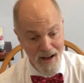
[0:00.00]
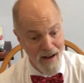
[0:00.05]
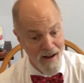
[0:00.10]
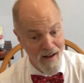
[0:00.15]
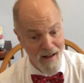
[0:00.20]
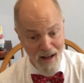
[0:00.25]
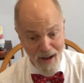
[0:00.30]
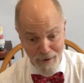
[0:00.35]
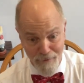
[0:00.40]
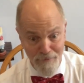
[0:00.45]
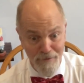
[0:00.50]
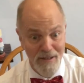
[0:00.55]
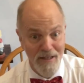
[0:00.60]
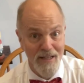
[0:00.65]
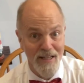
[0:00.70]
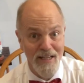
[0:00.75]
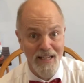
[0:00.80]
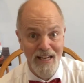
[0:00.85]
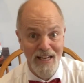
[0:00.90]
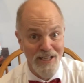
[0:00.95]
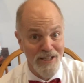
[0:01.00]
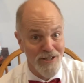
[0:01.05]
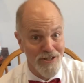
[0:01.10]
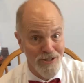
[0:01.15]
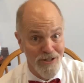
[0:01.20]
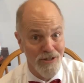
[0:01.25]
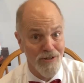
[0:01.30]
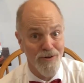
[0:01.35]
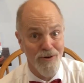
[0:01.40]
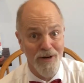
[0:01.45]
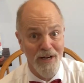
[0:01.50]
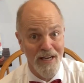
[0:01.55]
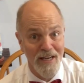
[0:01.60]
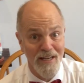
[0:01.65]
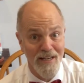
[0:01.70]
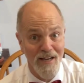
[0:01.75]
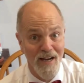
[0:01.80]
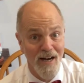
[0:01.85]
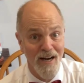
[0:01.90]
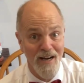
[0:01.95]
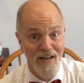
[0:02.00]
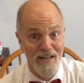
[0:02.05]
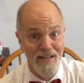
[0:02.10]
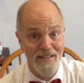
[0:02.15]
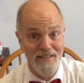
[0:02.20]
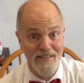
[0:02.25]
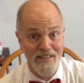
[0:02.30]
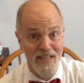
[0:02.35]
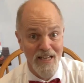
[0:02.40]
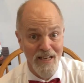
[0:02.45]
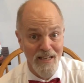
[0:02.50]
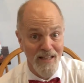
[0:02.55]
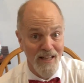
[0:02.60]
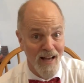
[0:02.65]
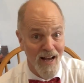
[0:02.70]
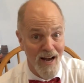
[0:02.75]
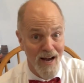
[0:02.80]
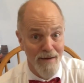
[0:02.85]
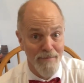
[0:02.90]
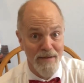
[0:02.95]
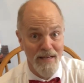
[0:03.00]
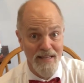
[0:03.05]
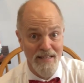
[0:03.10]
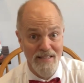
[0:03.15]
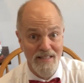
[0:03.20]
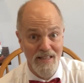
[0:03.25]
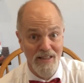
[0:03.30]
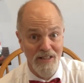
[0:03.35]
I really enjoy uh, seeing the comments and the